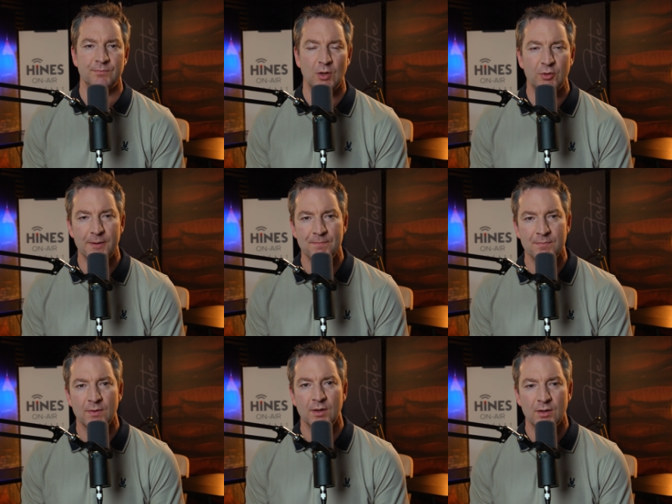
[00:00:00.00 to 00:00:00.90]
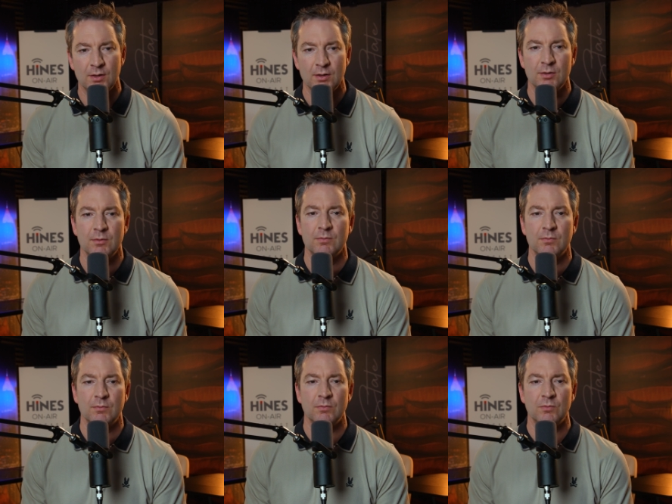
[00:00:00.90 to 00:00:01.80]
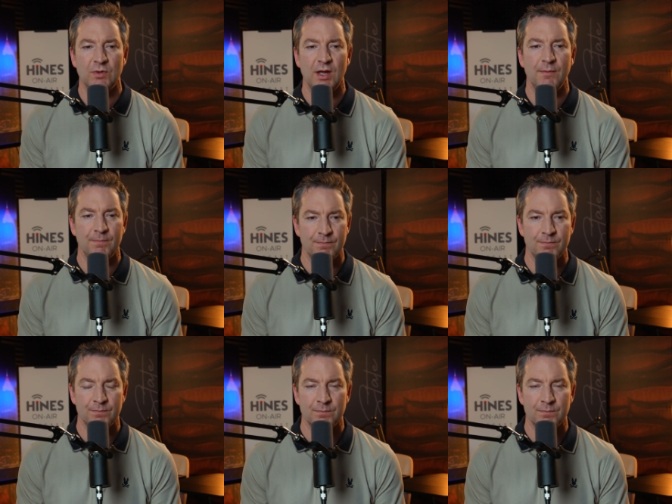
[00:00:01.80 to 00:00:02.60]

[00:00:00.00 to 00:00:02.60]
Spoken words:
Yeah, it is kind of interesting. And there's a lot of